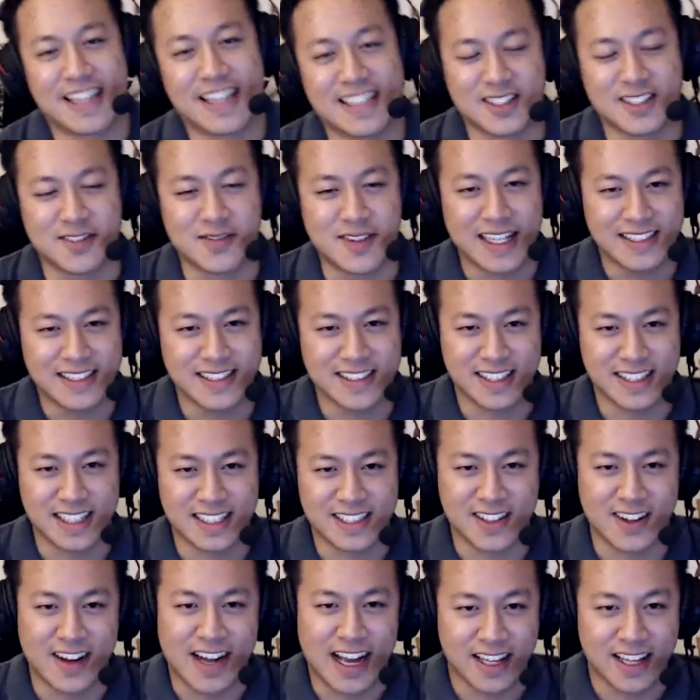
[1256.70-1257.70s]
so
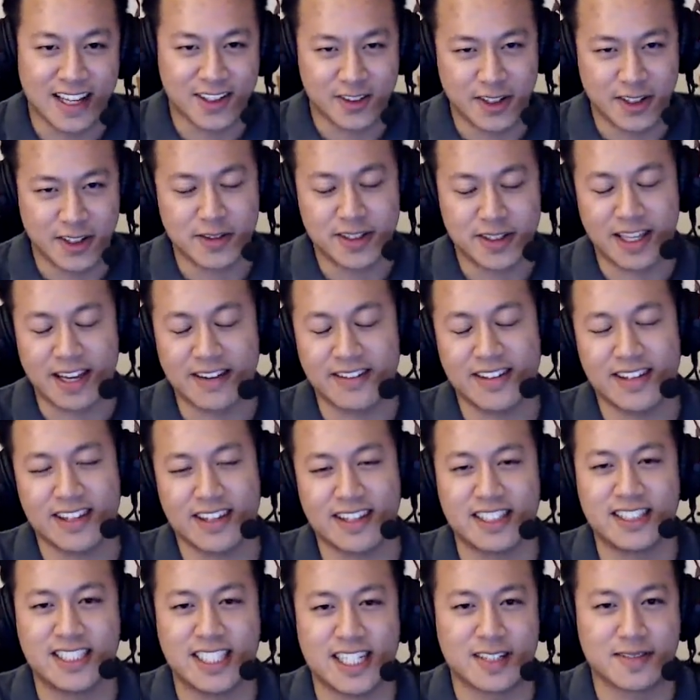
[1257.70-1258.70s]
so I agree with
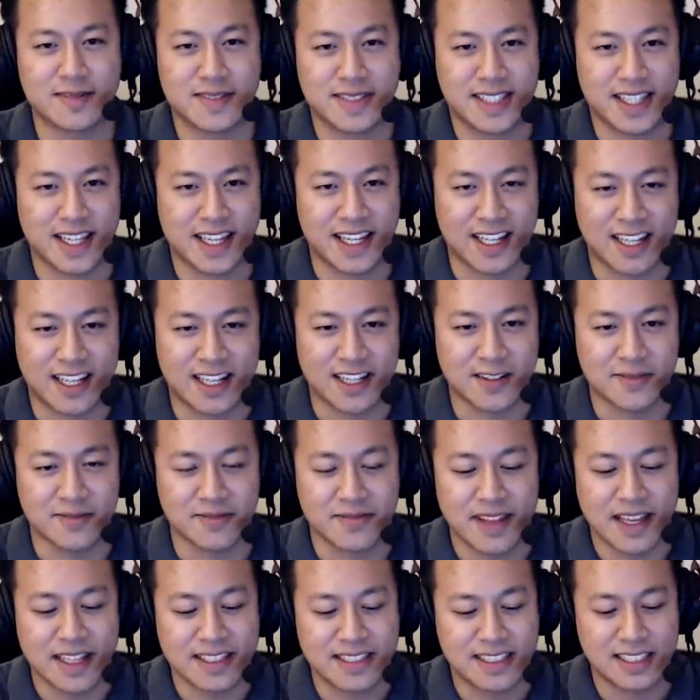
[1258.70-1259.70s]
everything that Jacob said.
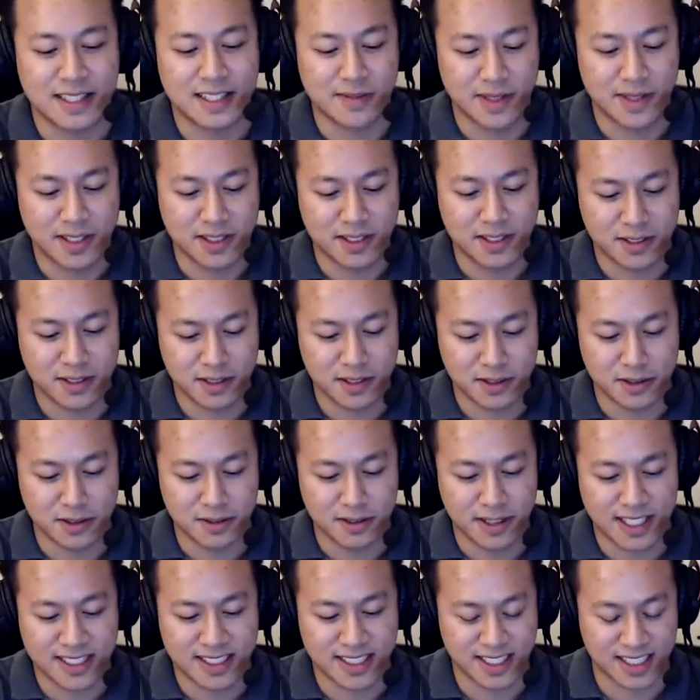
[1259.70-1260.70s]
As someone
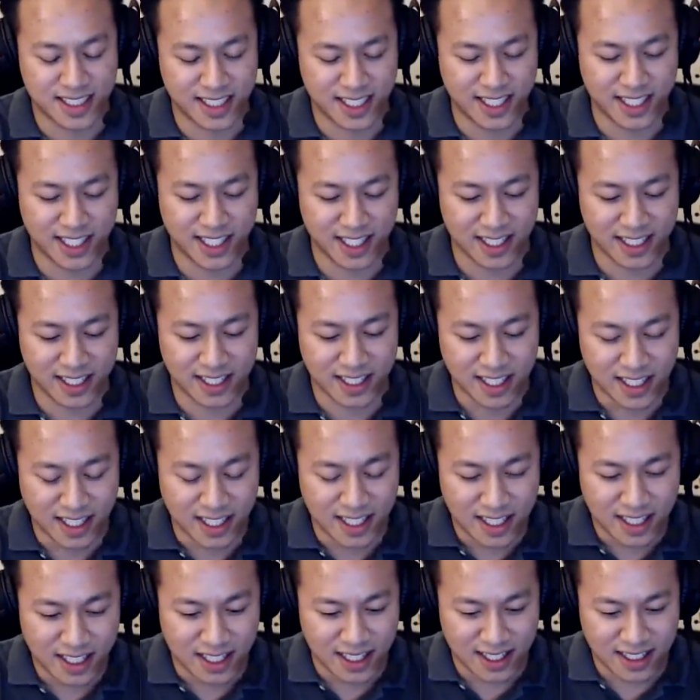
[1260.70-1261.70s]
who, as a kid,
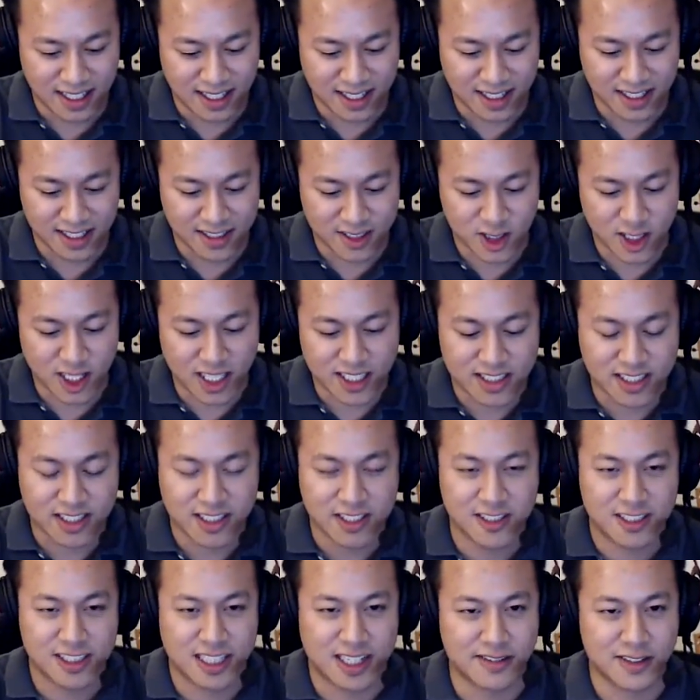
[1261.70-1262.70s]
tried to
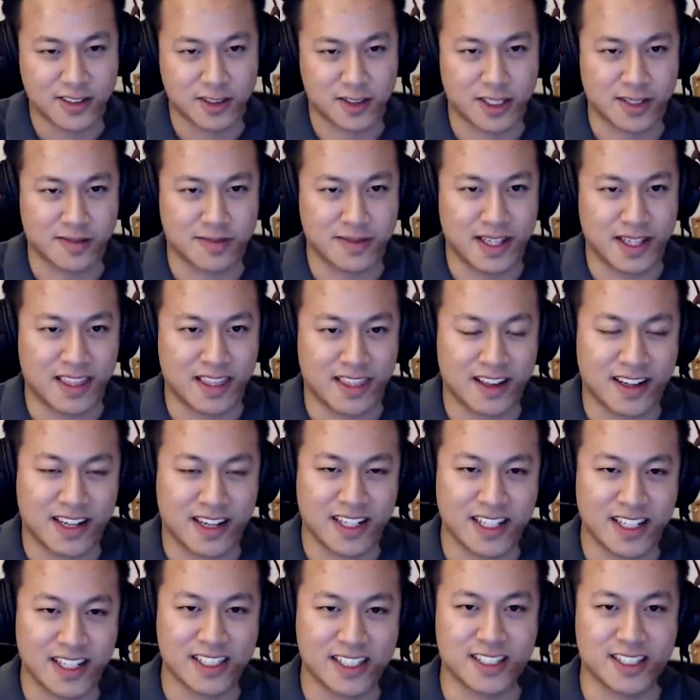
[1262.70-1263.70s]
learn JavaScript and
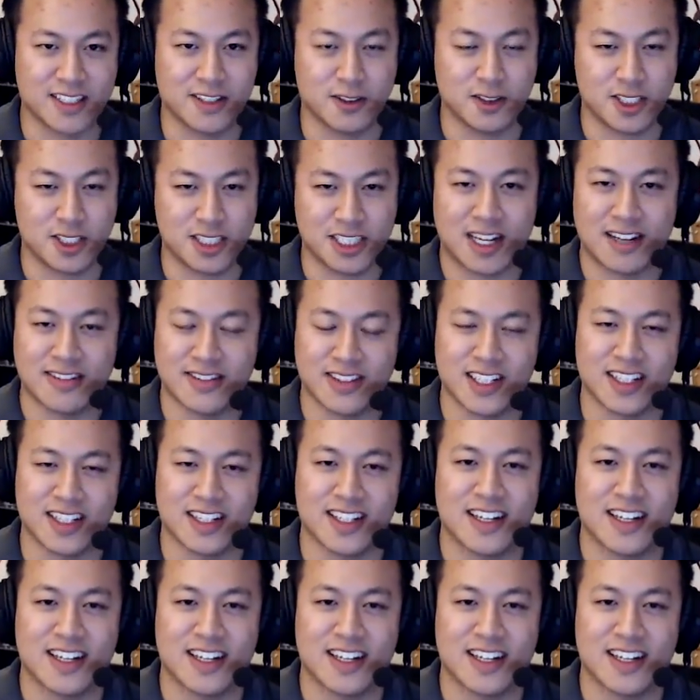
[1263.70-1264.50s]
thought I needed to know Java,